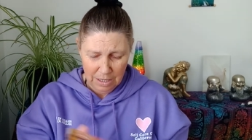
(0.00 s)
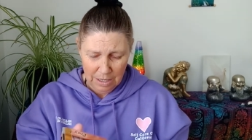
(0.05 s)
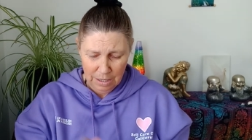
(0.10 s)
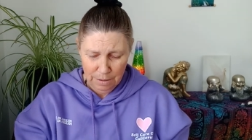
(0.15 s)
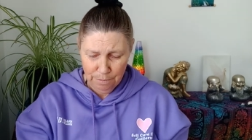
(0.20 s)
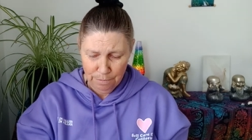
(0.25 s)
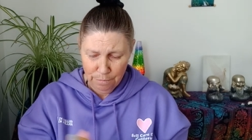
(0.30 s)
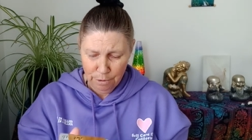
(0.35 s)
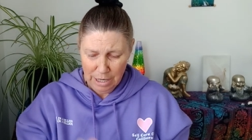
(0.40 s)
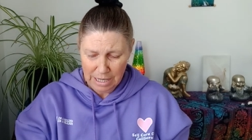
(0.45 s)

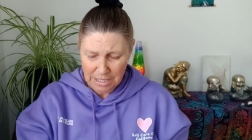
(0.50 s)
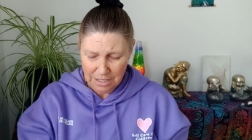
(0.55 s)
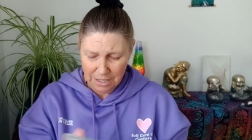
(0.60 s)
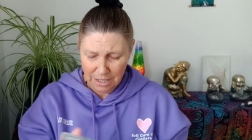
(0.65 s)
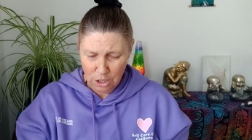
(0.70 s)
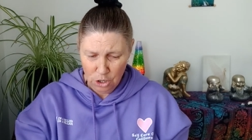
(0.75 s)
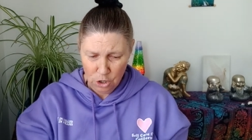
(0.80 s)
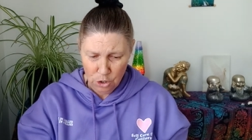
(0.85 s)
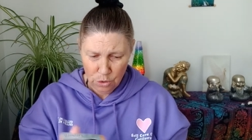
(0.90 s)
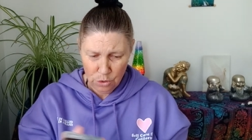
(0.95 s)

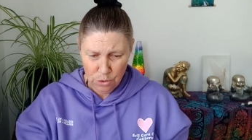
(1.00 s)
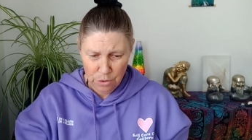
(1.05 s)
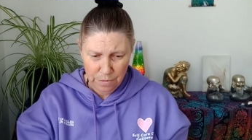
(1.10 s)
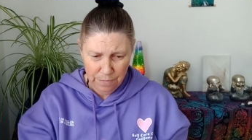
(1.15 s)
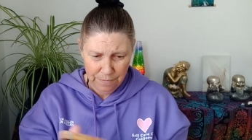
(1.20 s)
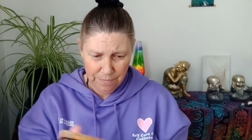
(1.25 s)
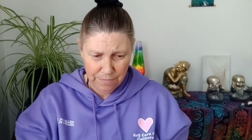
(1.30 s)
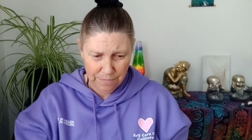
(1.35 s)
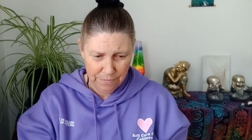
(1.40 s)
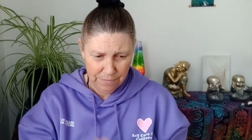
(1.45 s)
Embracing you.
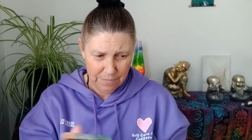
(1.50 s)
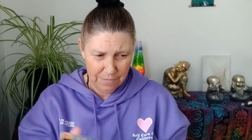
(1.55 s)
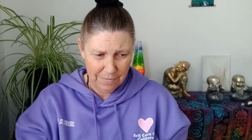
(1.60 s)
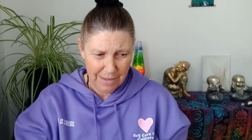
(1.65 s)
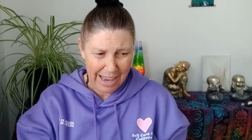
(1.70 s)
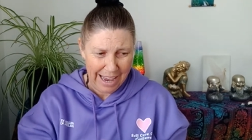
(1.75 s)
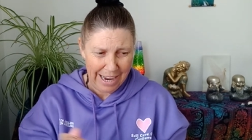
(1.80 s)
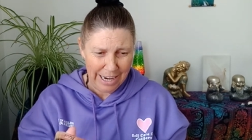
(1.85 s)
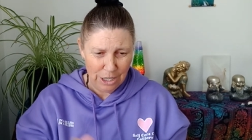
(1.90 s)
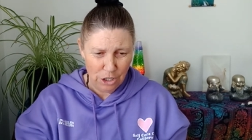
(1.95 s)

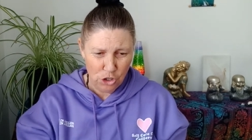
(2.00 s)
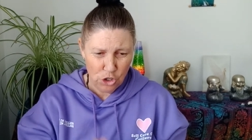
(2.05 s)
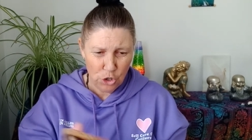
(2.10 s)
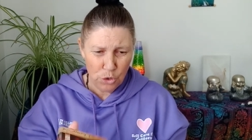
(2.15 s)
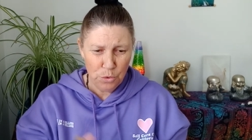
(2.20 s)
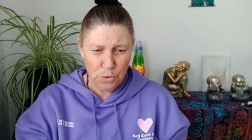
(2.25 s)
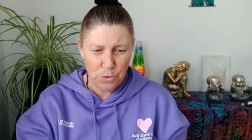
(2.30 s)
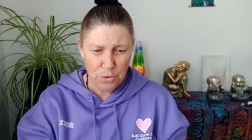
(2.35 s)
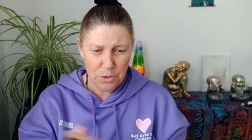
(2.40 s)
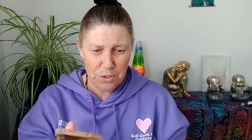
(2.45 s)

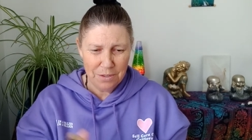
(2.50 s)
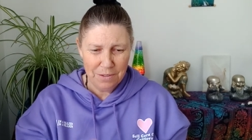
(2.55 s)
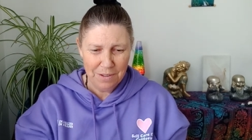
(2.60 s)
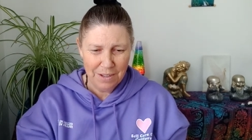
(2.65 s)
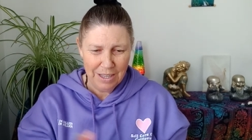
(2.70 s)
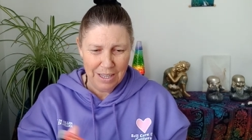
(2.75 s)
Angels